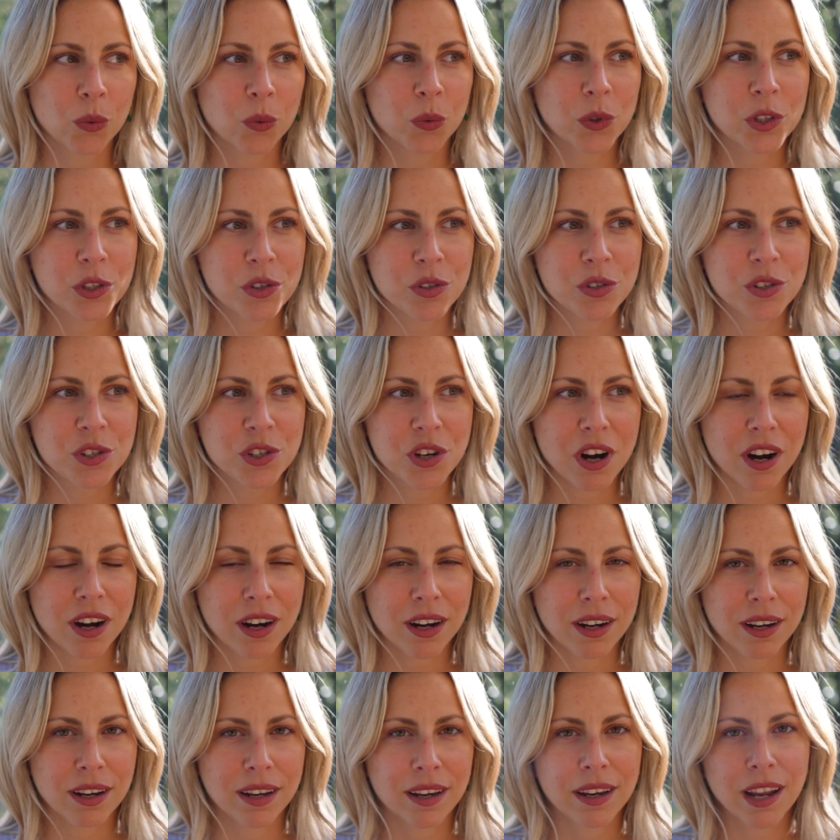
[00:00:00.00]
We should
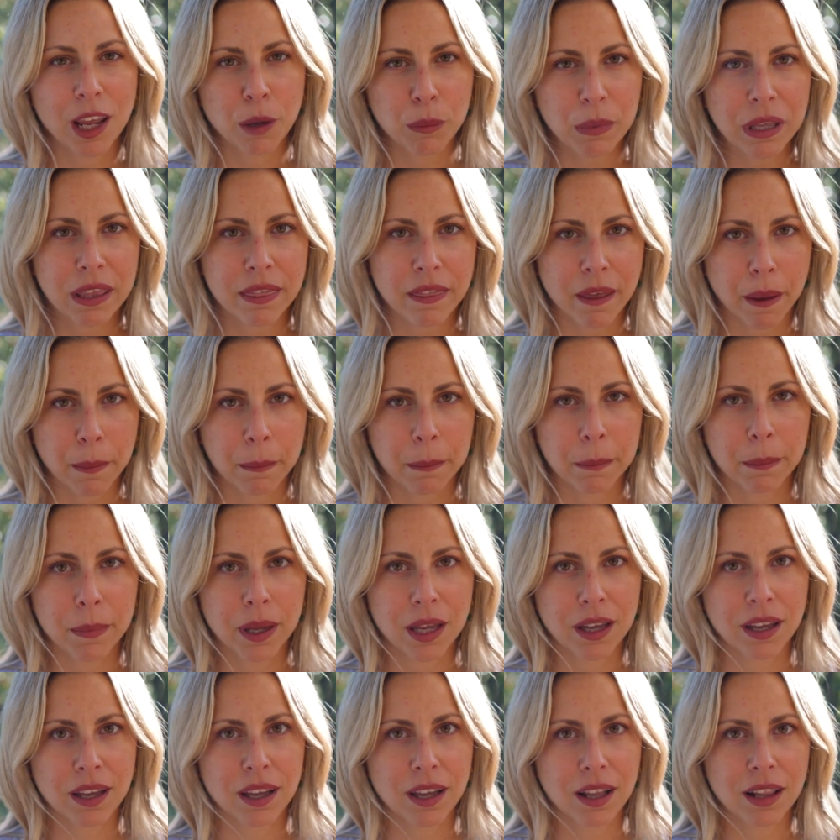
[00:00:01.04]
start naming them
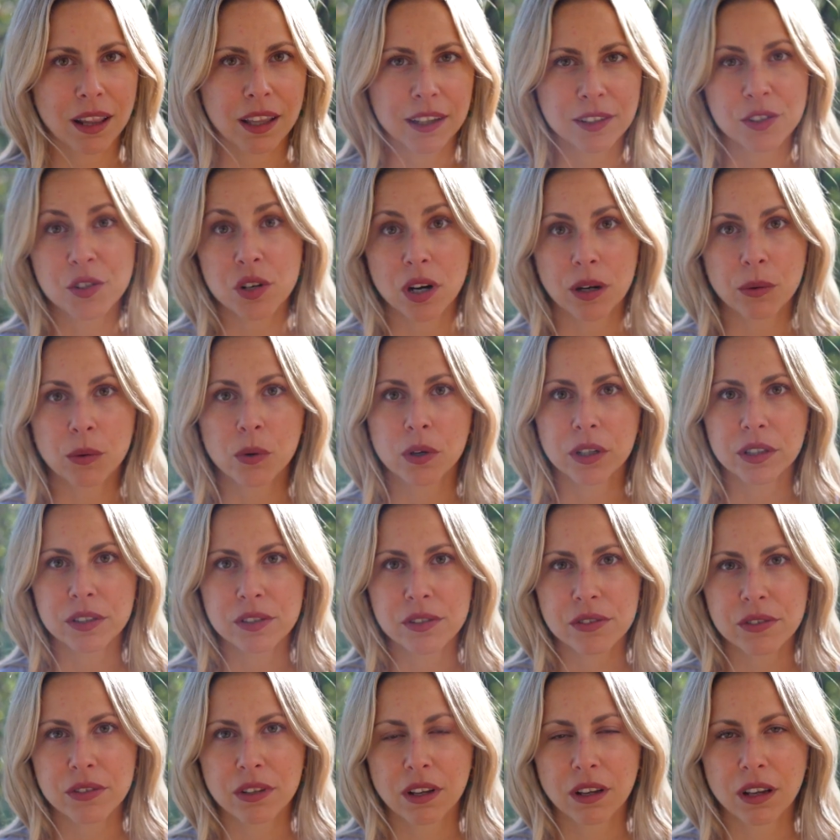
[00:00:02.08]
like Star
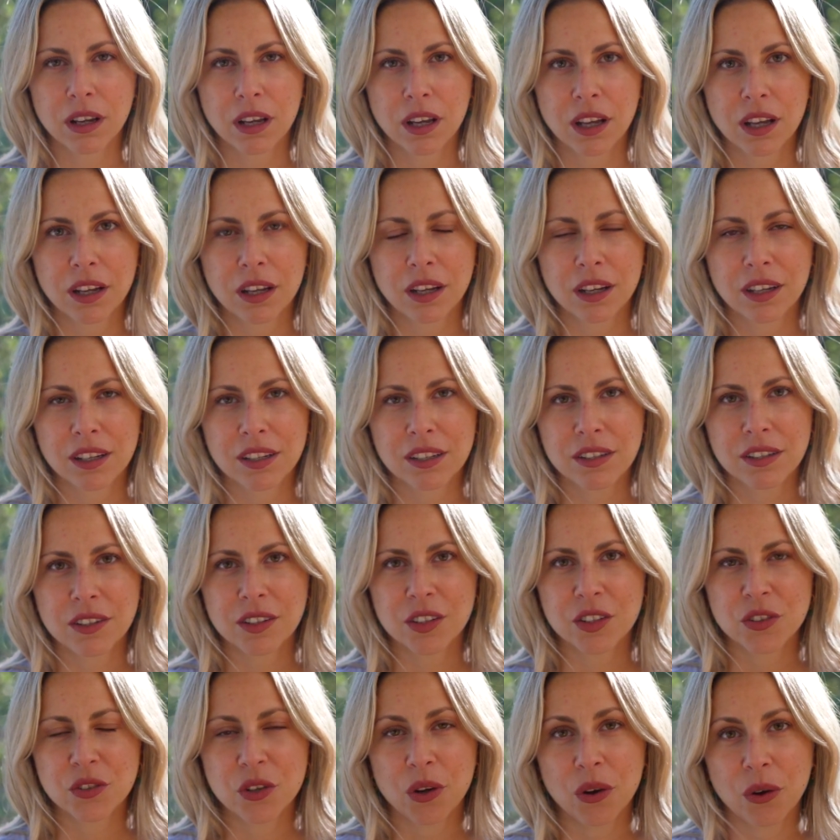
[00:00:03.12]
Wars.
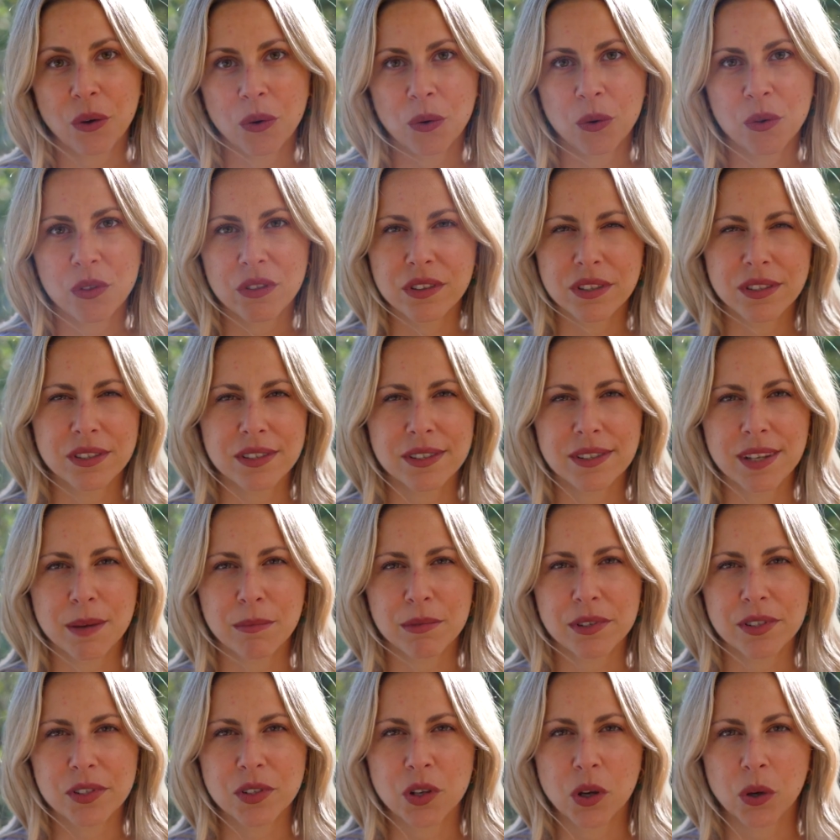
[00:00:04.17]
So this is
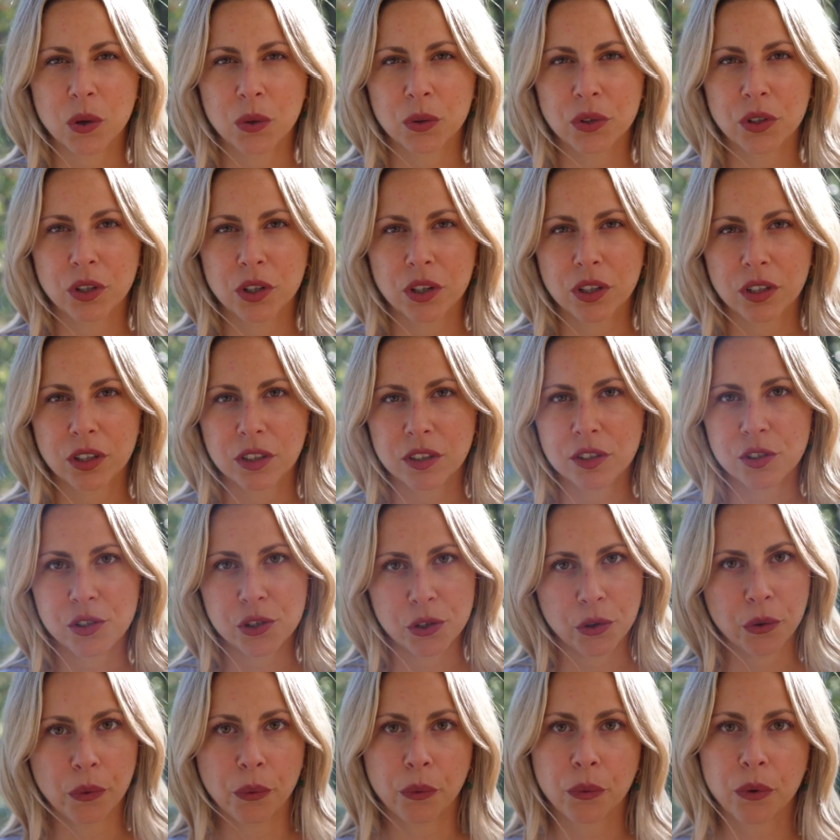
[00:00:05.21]
episode
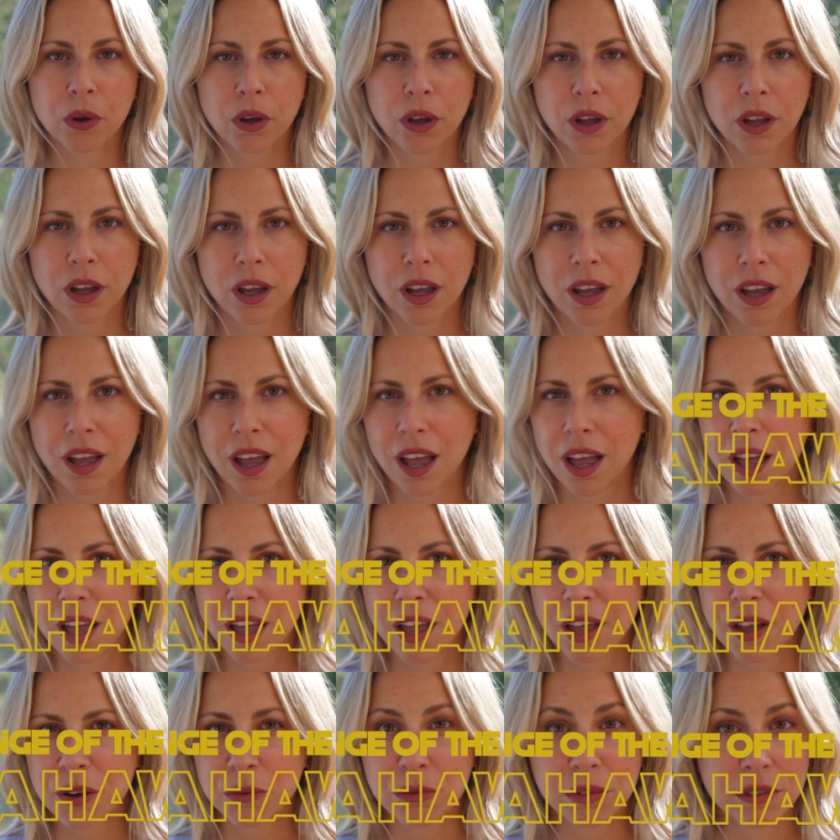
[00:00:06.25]
2,
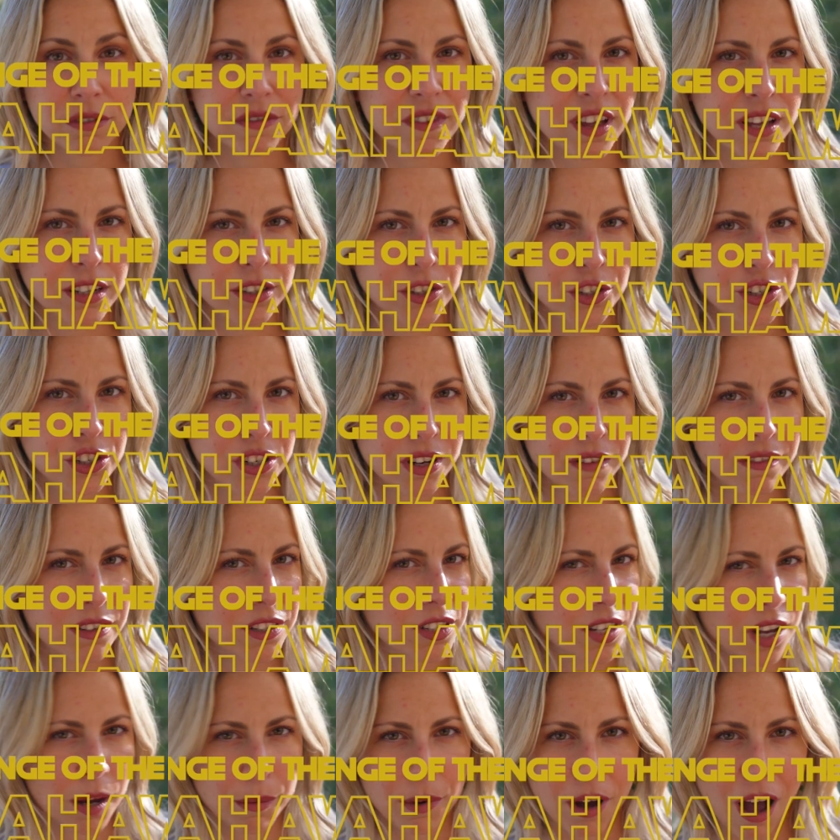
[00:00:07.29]
Revenge of the
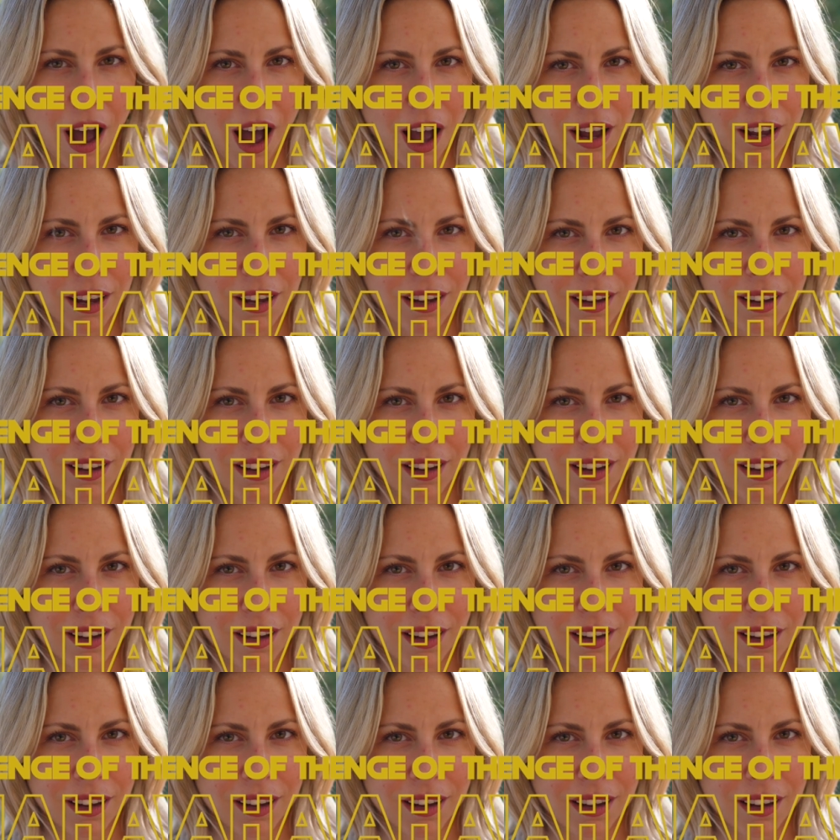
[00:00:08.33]
Tomahawk.